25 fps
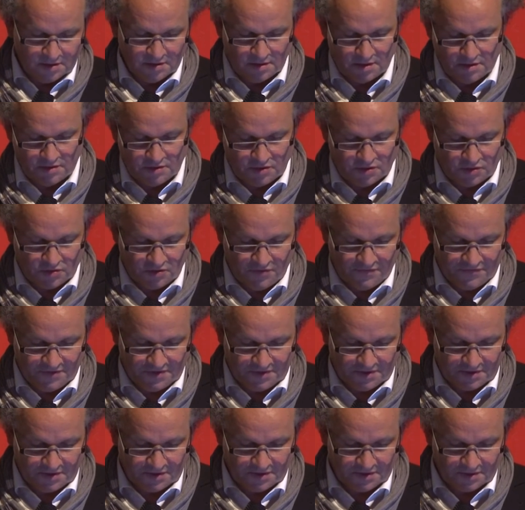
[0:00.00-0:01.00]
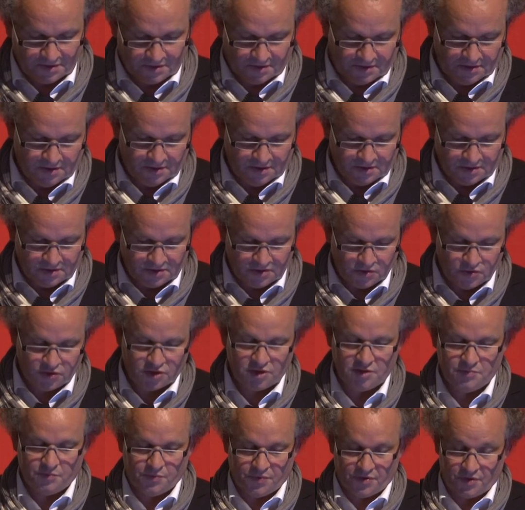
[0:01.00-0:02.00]
and services,
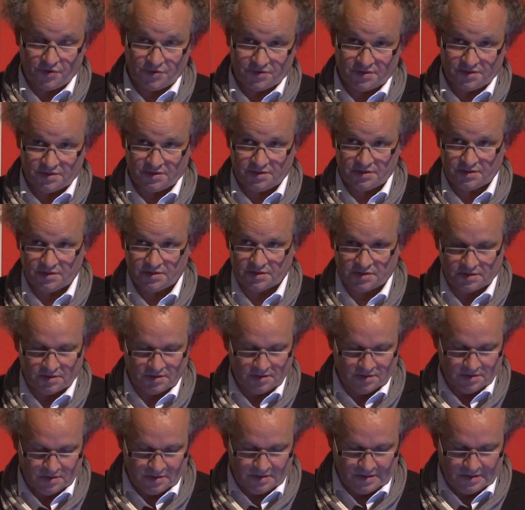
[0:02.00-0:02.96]
social processes,